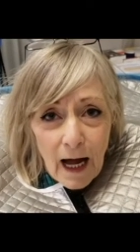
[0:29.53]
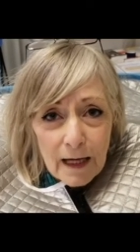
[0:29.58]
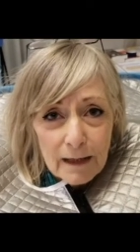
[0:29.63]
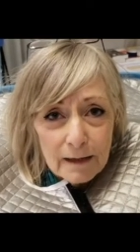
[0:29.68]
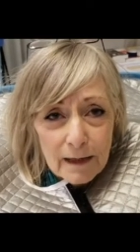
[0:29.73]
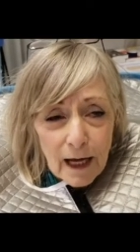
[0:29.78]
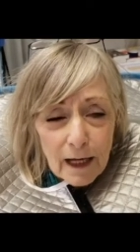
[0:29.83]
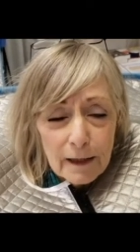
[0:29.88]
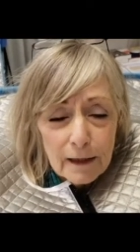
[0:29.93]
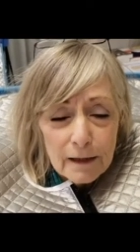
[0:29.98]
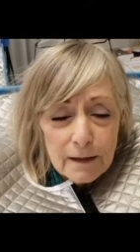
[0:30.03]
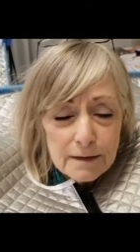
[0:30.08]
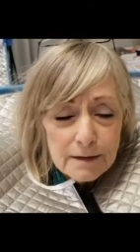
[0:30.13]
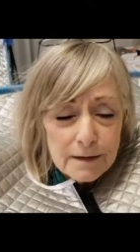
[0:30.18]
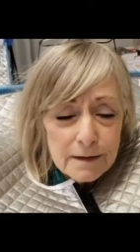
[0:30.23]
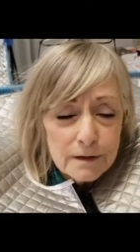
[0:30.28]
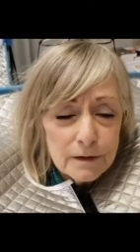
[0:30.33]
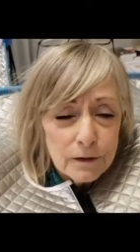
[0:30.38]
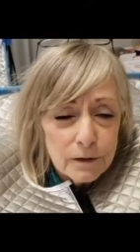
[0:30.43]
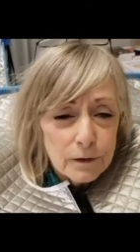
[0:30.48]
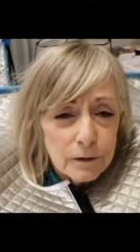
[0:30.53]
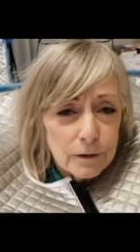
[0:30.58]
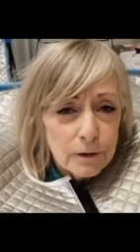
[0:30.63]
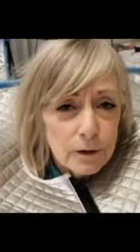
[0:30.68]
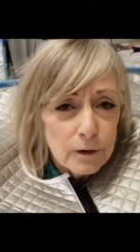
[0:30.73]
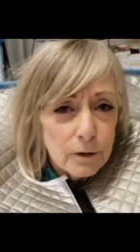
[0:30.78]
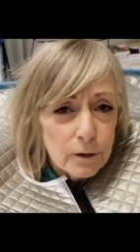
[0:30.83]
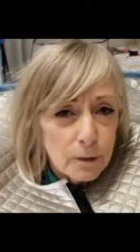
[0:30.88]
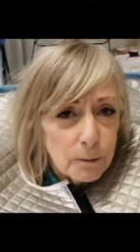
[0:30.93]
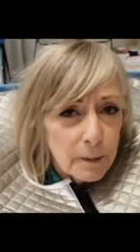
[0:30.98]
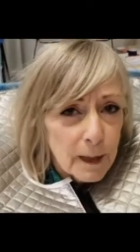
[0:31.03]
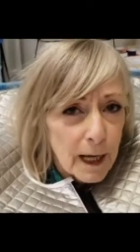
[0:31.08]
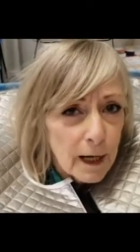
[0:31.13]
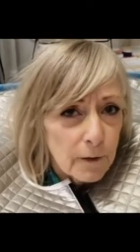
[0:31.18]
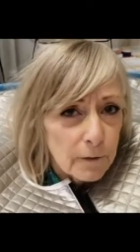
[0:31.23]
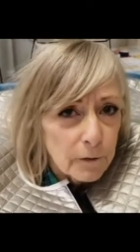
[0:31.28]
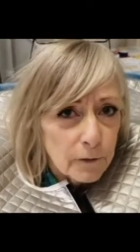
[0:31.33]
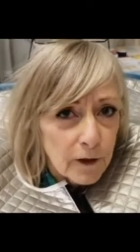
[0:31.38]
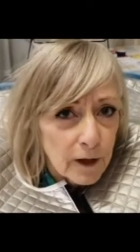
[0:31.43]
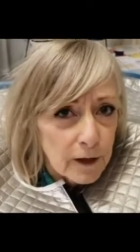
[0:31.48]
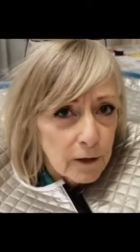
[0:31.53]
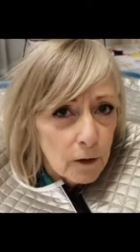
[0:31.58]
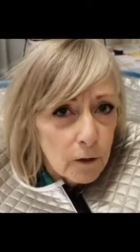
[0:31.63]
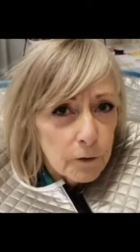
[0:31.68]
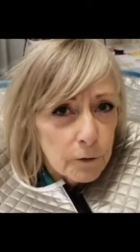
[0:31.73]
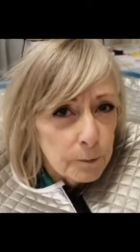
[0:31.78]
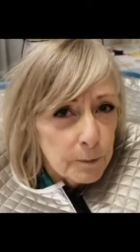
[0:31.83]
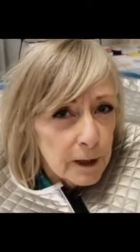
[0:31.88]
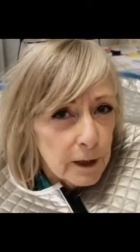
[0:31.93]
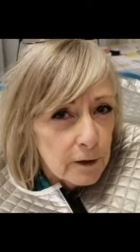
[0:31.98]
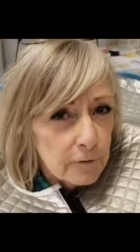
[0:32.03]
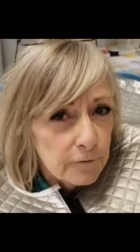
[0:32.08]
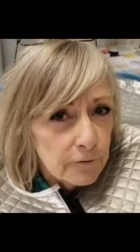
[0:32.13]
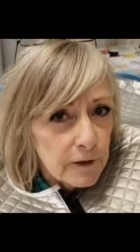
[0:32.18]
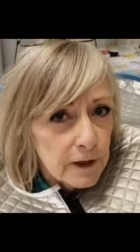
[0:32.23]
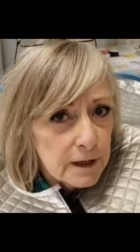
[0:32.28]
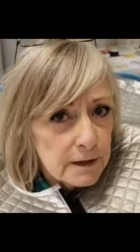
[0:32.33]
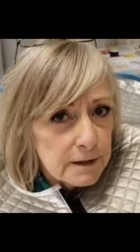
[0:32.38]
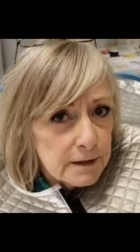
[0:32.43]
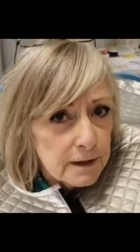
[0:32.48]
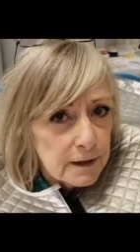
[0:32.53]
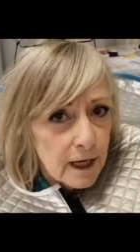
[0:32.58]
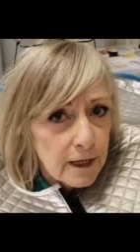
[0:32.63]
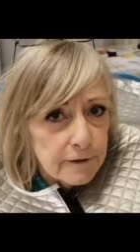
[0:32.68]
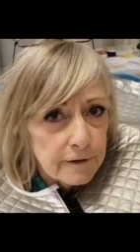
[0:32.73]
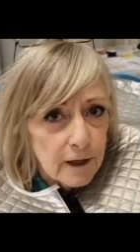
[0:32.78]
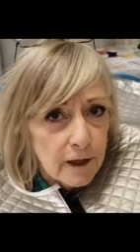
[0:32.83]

I, I listened to you about the health benefits and yeah.